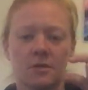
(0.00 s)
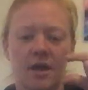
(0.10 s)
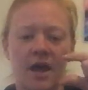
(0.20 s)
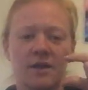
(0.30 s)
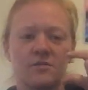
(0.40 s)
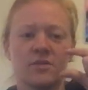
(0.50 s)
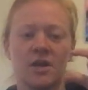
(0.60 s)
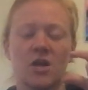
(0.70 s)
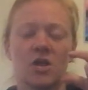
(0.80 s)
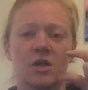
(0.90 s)
kind of
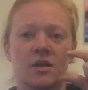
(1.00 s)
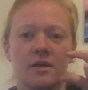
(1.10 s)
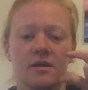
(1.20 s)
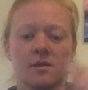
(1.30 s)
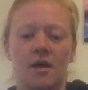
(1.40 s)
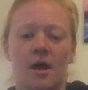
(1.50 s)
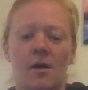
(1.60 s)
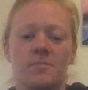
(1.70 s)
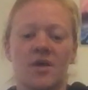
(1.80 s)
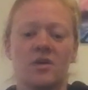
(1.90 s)
little
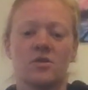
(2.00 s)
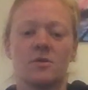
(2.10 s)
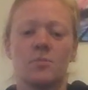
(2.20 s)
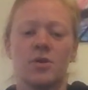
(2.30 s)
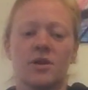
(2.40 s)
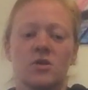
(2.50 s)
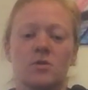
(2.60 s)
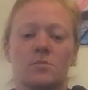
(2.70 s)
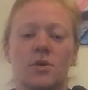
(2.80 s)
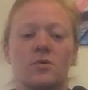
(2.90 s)
that you could put in your
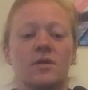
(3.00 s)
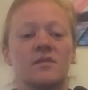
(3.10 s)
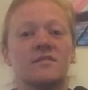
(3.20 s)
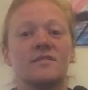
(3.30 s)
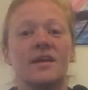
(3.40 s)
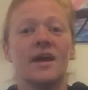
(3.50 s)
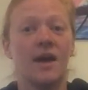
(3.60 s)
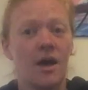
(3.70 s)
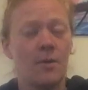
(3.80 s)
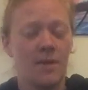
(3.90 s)
boat and see
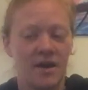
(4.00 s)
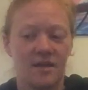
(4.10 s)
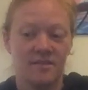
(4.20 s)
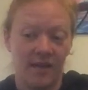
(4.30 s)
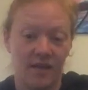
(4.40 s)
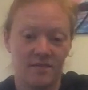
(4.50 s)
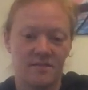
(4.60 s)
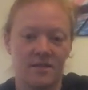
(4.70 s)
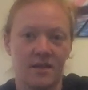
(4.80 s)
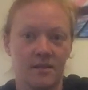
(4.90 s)
how many it takes
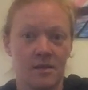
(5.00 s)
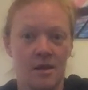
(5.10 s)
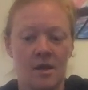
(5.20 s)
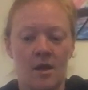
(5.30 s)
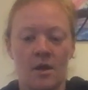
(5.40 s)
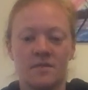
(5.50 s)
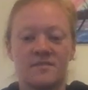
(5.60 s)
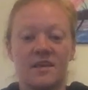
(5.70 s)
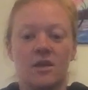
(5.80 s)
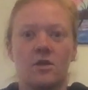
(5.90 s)
to
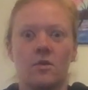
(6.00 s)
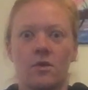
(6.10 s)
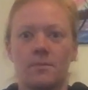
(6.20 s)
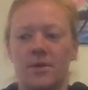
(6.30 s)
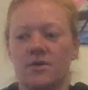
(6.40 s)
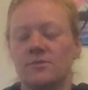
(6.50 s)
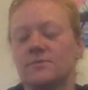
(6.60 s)
sink your boat.